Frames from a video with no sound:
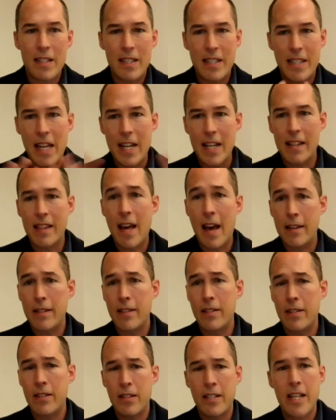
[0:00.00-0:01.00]
setting that
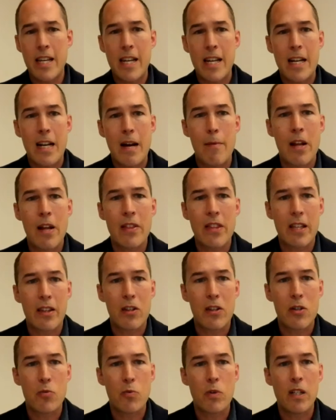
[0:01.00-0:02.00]
as the scene, I mean, I think
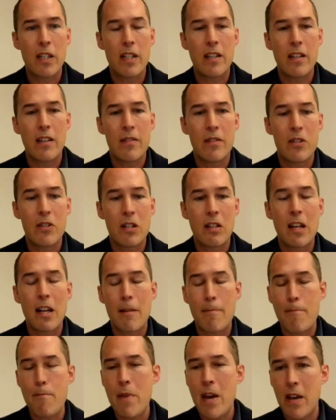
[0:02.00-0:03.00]
there's a lot
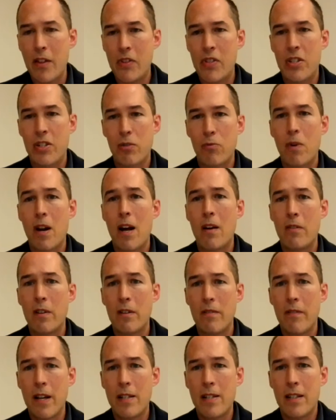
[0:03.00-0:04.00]
of myths around
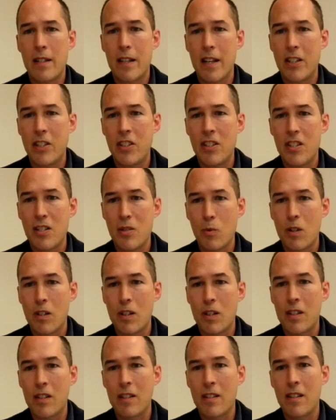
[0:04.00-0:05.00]
investigations
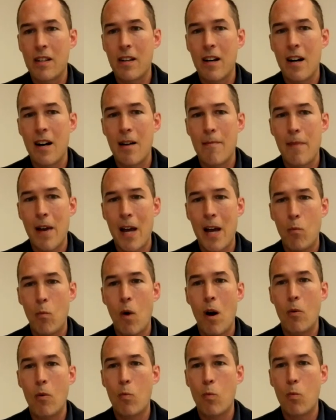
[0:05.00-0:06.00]
work. and
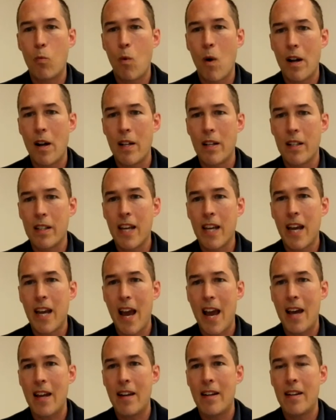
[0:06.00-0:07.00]
what one
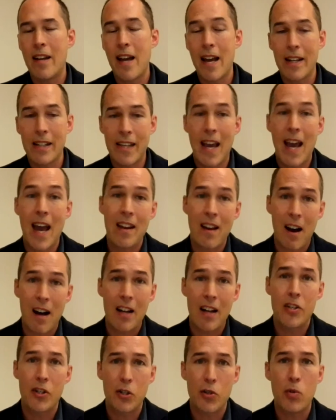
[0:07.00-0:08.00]
can and
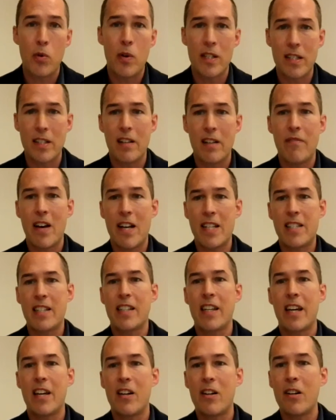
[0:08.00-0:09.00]
cannot do as an
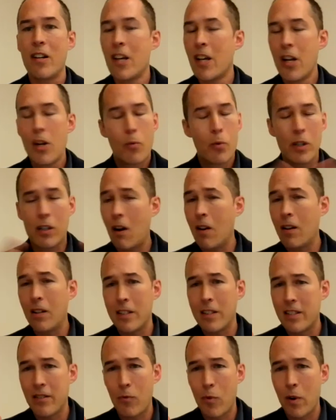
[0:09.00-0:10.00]
investigator,
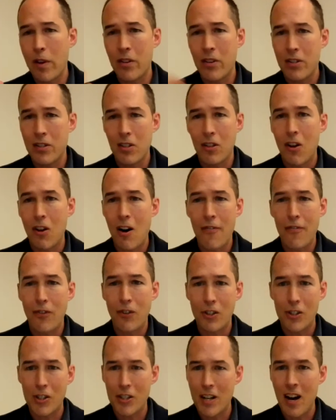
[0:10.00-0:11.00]
regardless of whether it's
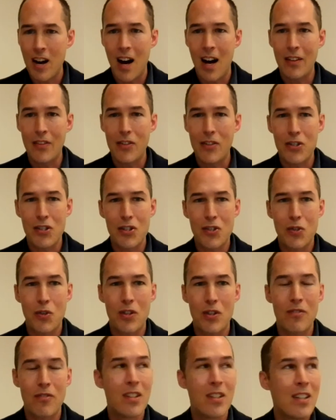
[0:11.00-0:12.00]
lawful or not. There's a
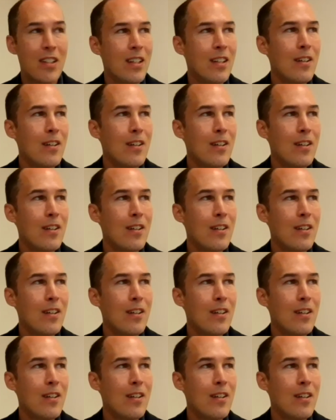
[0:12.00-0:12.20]
sort of